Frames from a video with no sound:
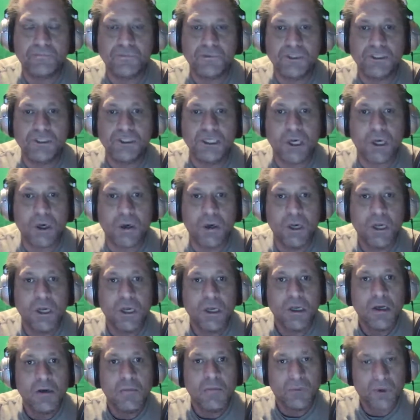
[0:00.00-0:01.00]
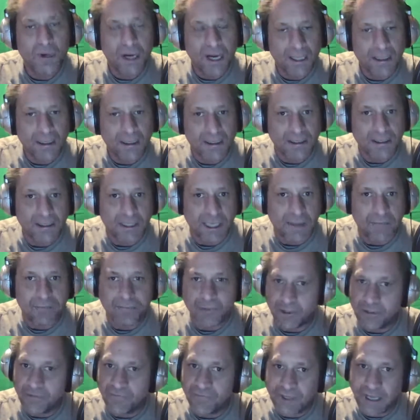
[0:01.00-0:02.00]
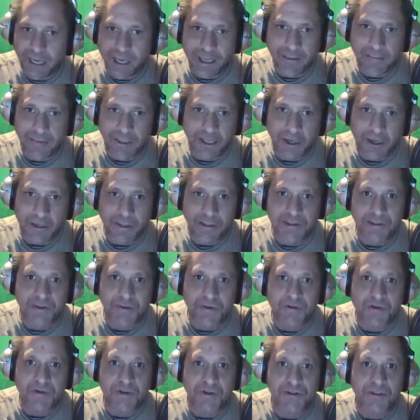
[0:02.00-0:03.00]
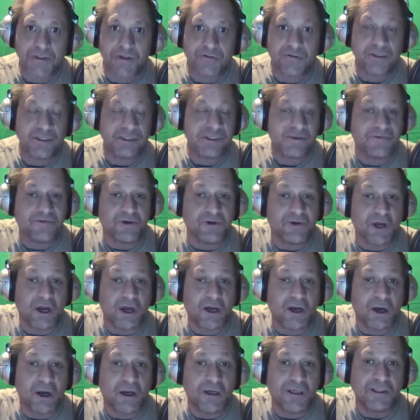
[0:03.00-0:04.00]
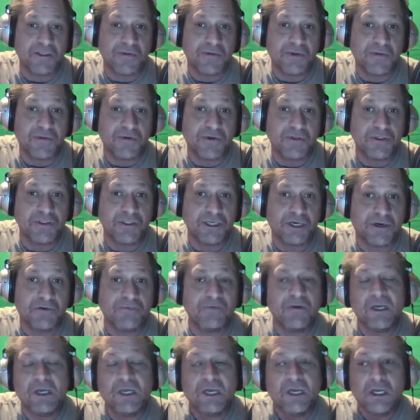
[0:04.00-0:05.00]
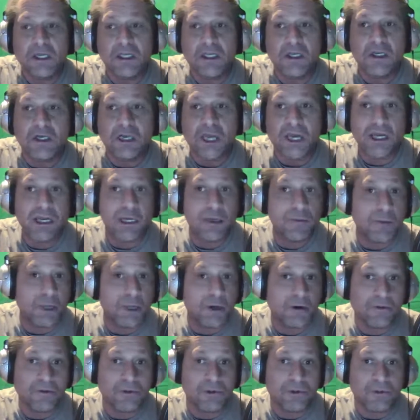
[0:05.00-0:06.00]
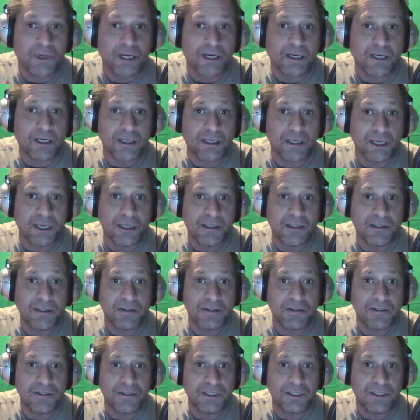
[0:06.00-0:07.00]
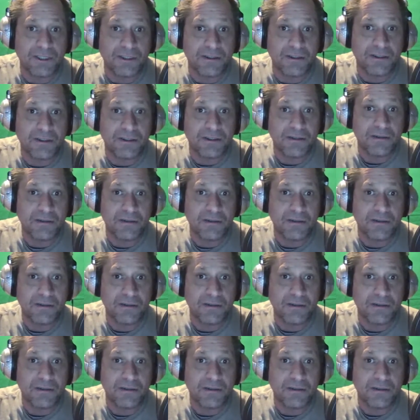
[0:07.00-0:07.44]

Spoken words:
So practice that, but you've got to be honest with yourself, because if you're not honest with yourself, you're not going to be able to recognize those things.